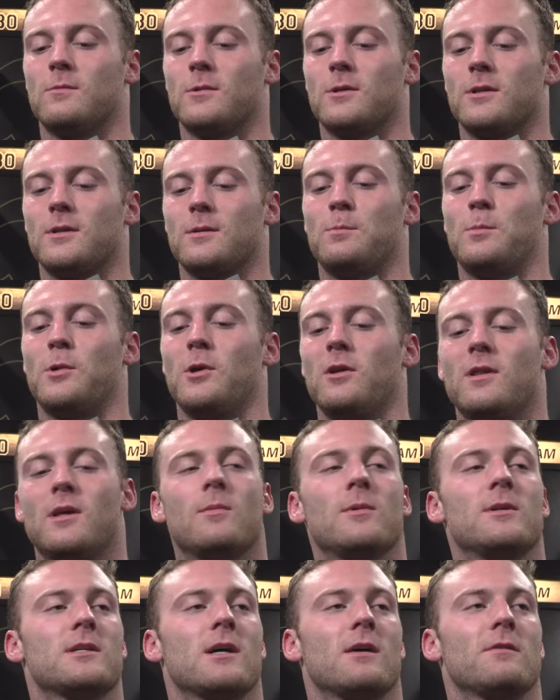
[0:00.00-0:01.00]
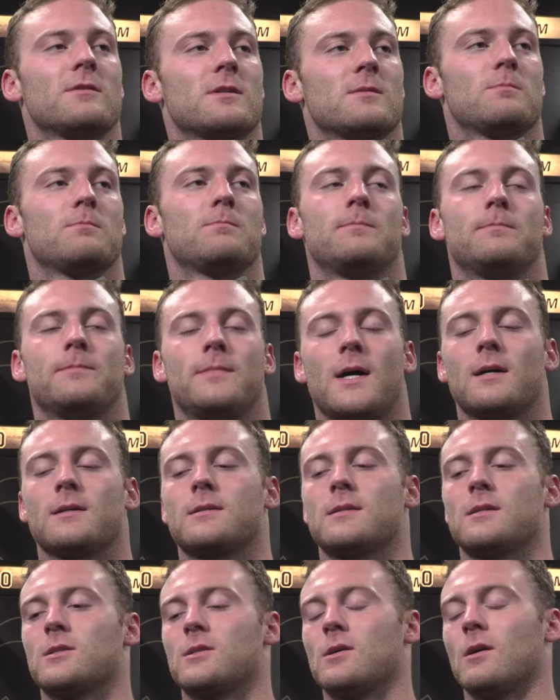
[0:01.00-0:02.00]
we're putting them in tough
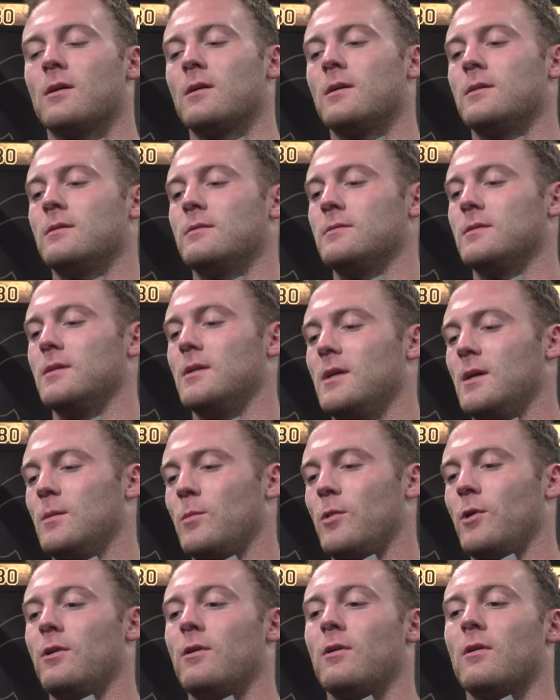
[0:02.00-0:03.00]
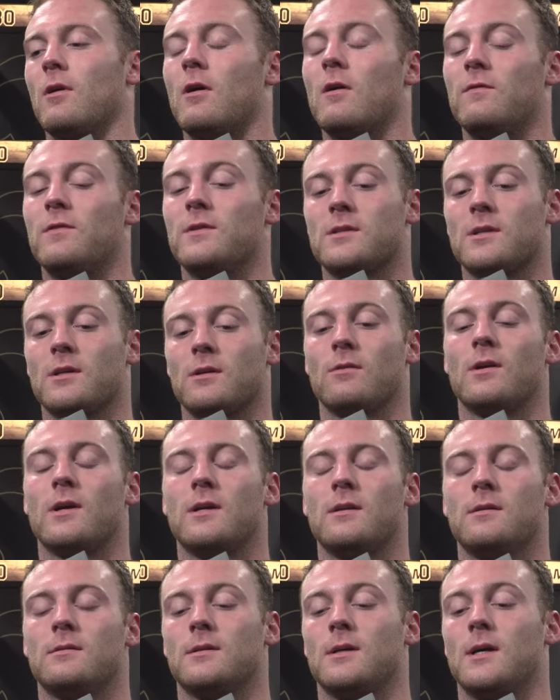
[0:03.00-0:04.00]
spots to start and putting our offense in
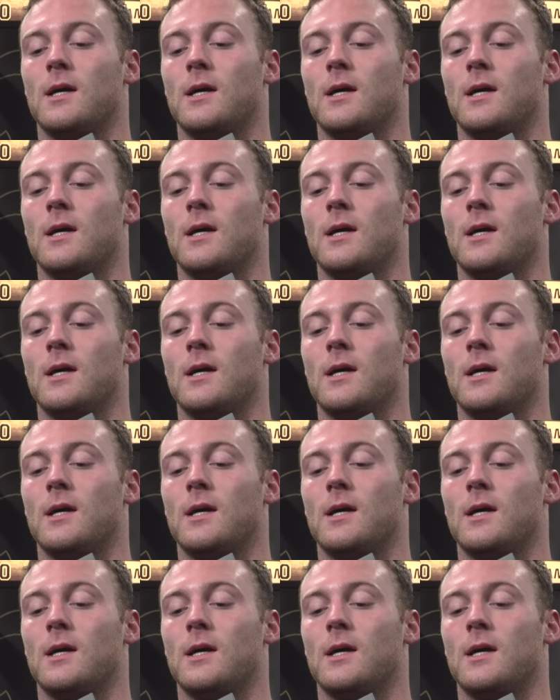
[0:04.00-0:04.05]
great